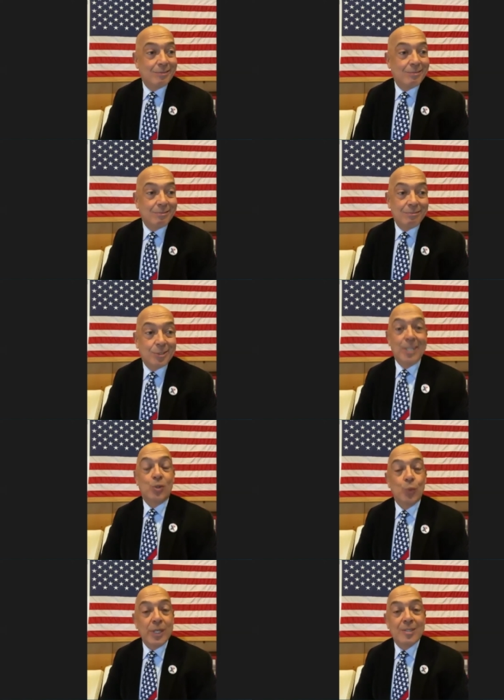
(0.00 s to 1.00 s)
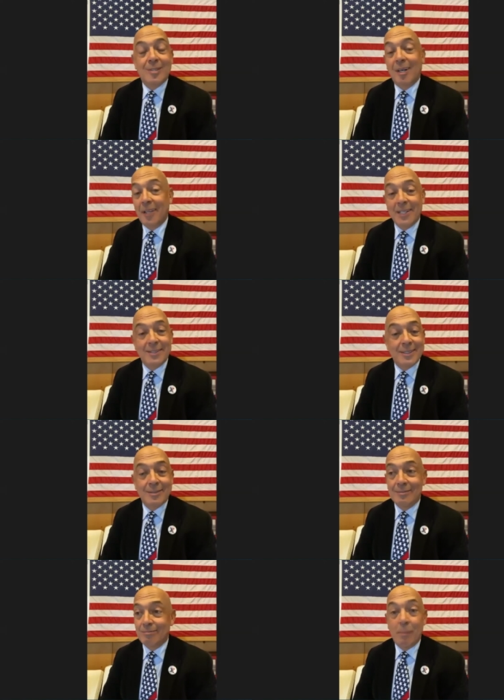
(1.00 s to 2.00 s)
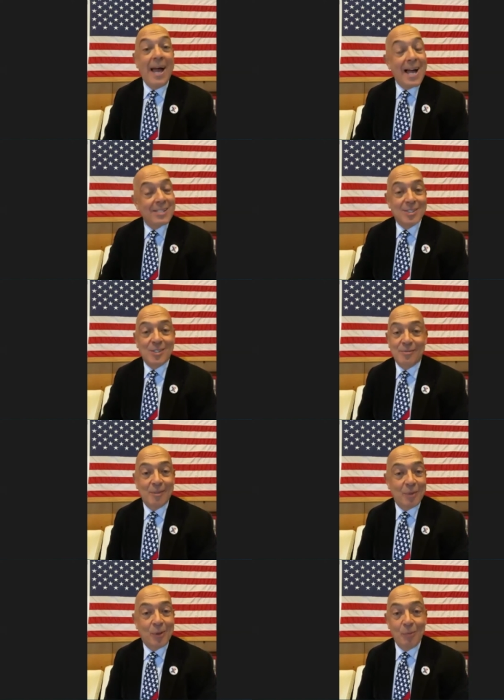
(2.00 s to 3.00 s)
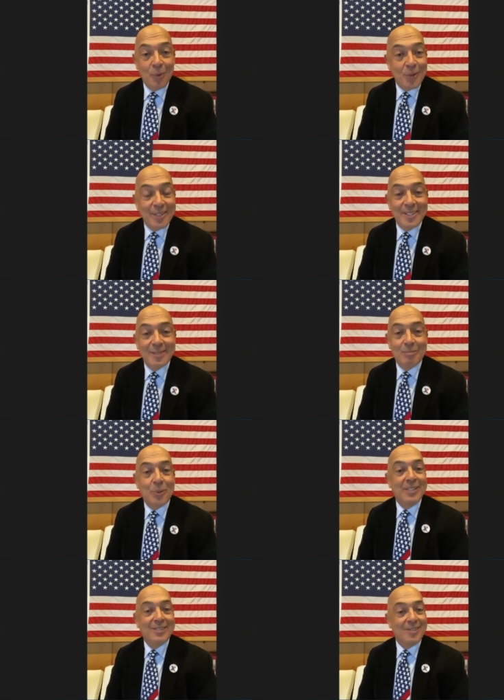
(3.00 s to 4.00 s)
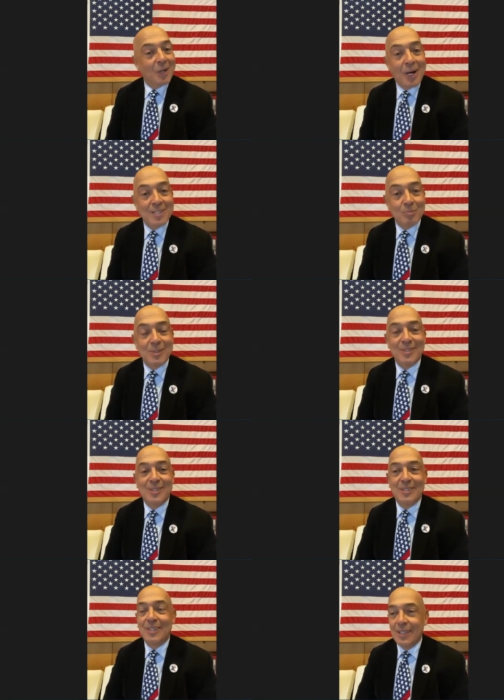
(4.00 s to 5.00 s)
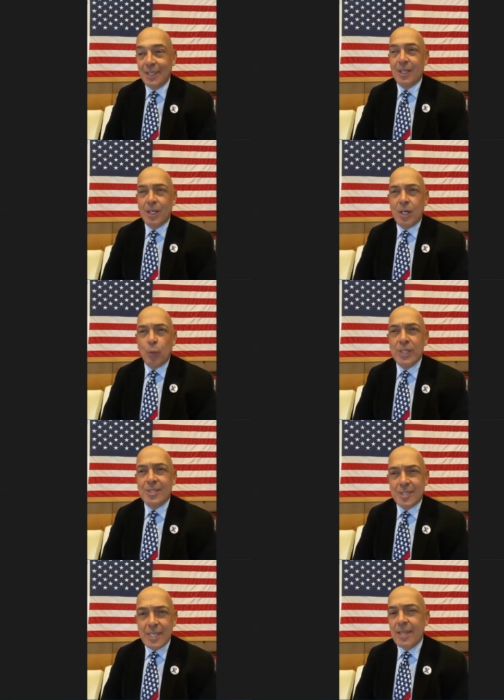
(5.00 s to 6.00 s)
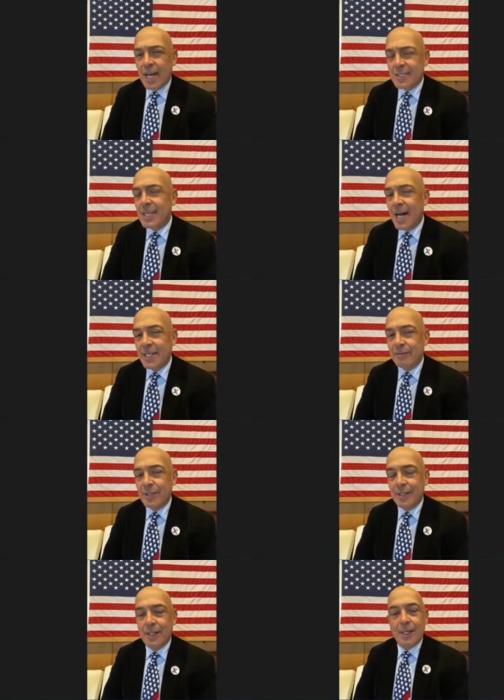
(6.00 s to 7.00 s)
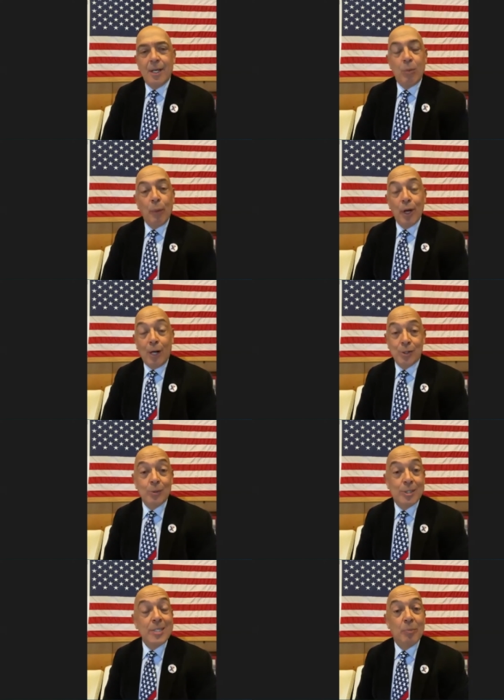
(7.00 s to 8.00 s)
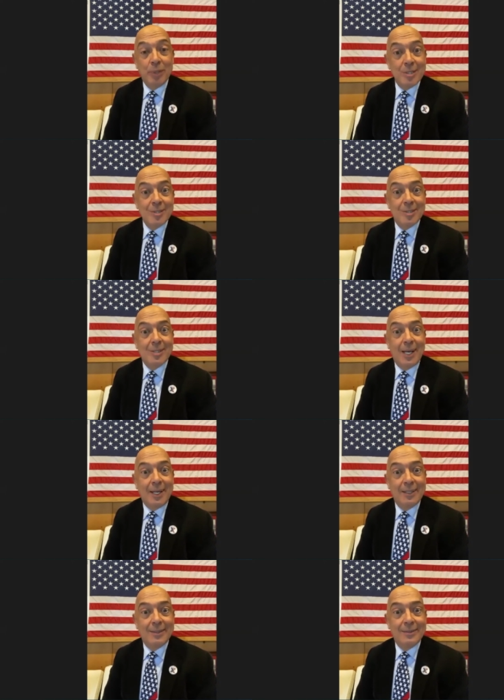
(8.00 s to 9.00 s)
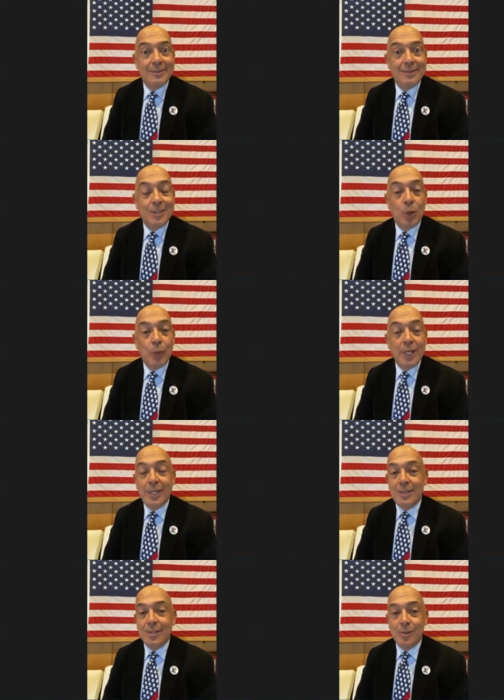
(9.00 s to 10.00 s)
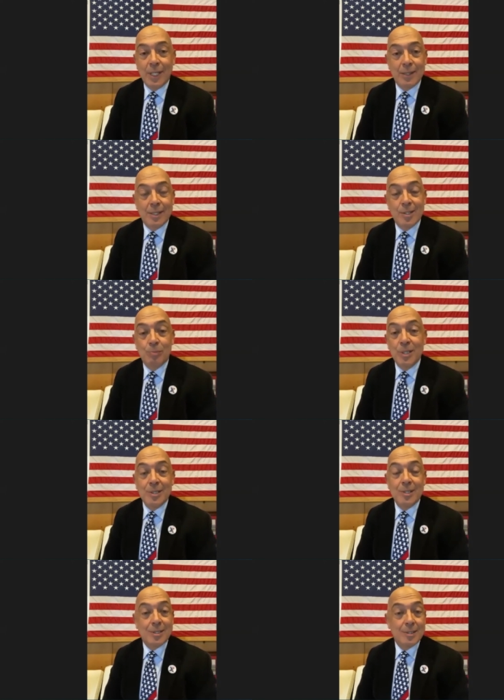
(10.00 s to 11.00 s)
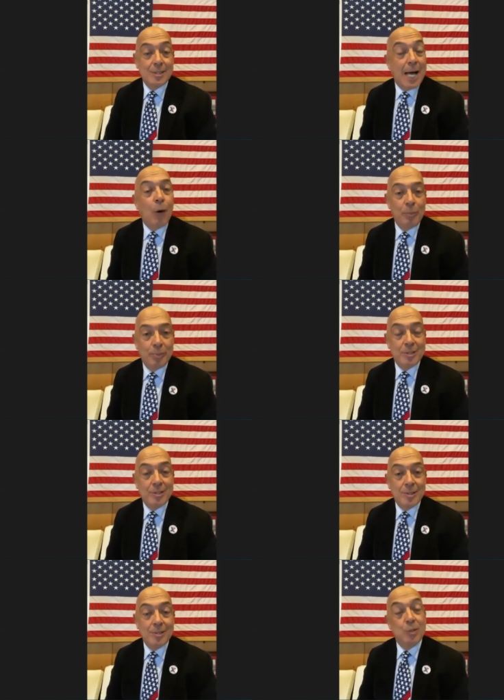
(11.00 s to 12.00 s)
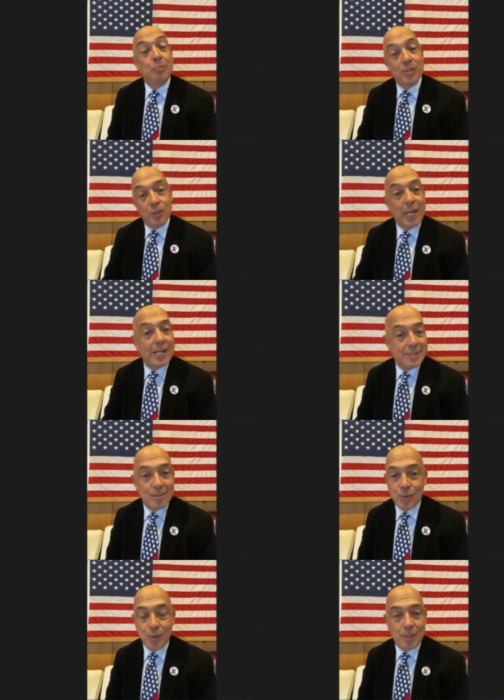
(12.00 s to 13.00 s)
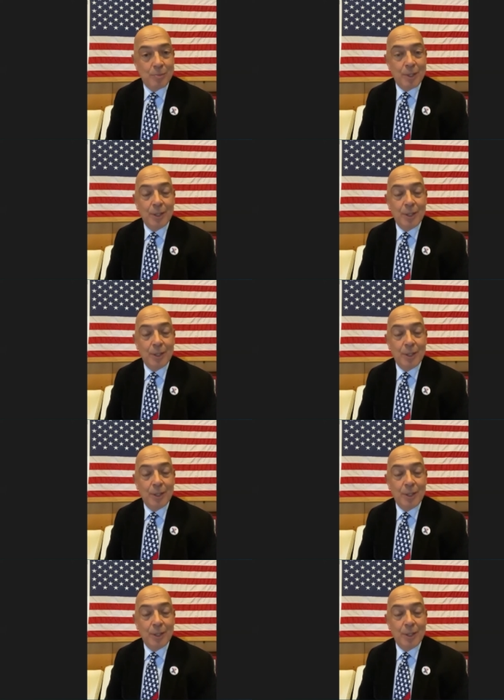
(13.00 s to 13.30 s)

six weeks collecting masks from the community to bring to the hospital and yeah. we see that side of it but we also see the business side you know we need to get these businesses our businesses especially in our district but